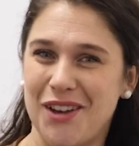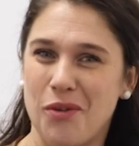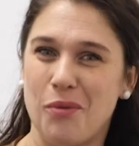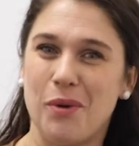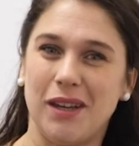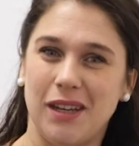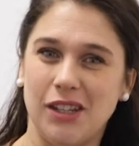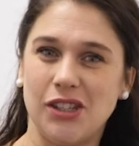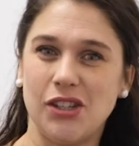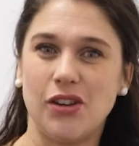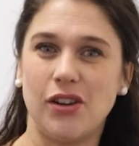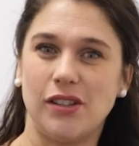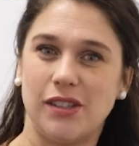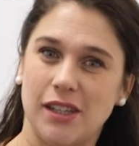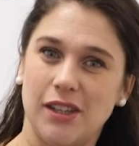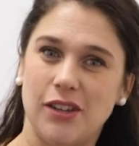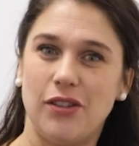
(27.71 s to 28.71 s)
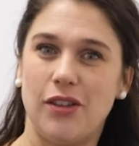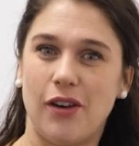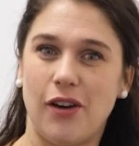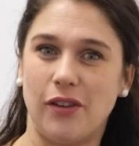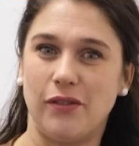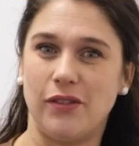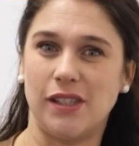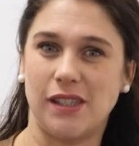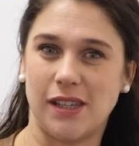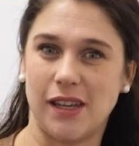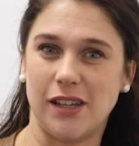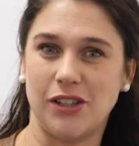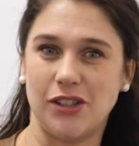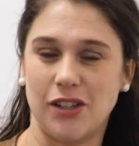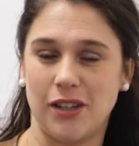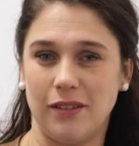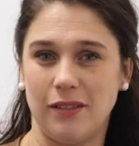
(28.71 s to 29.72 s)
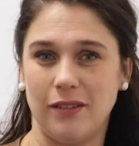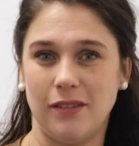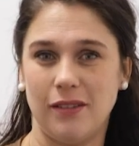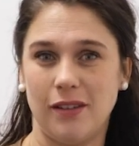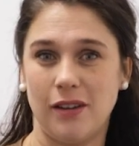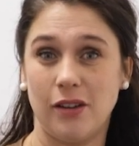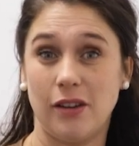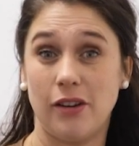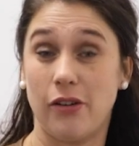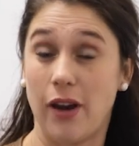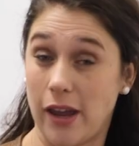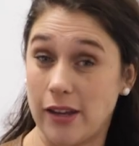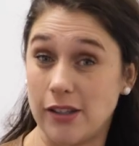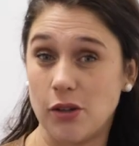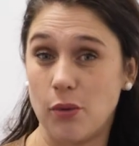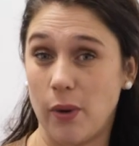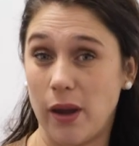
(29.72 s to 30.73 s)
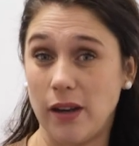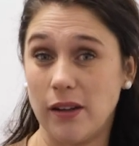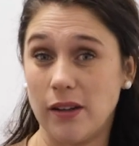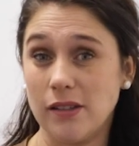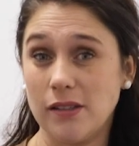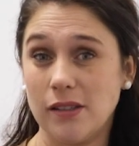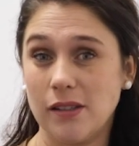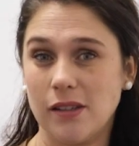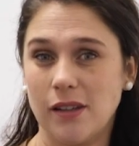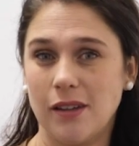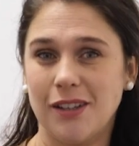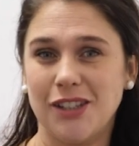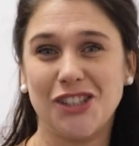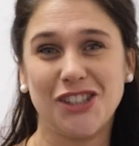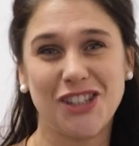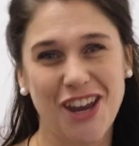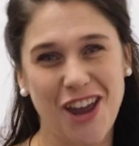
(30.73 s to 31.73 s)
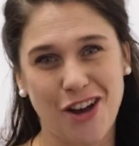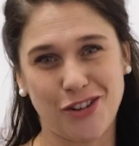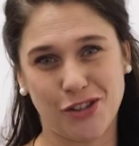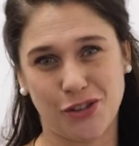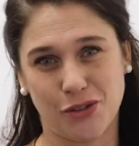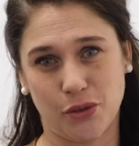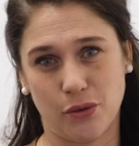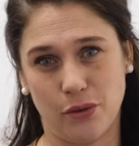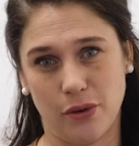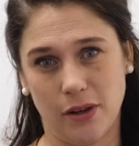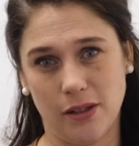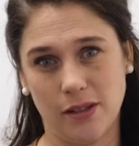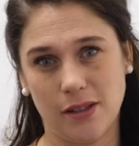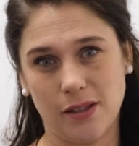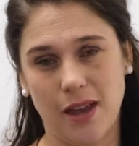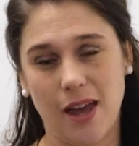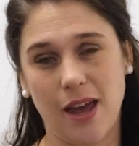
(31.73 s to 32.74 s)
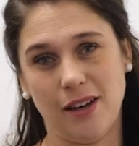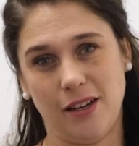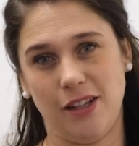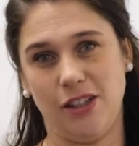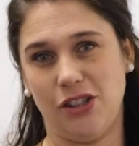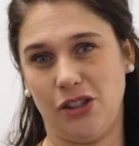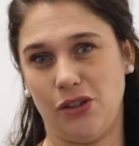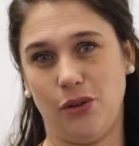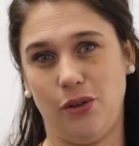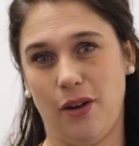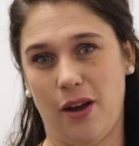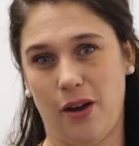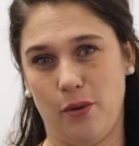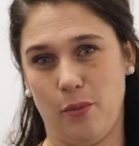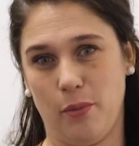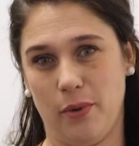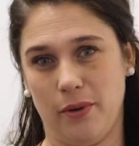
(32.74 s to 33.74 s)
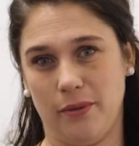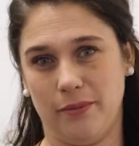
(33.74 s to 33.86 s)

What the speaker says: we need to continue the conversation, create awareness, share our stories, and instill hope.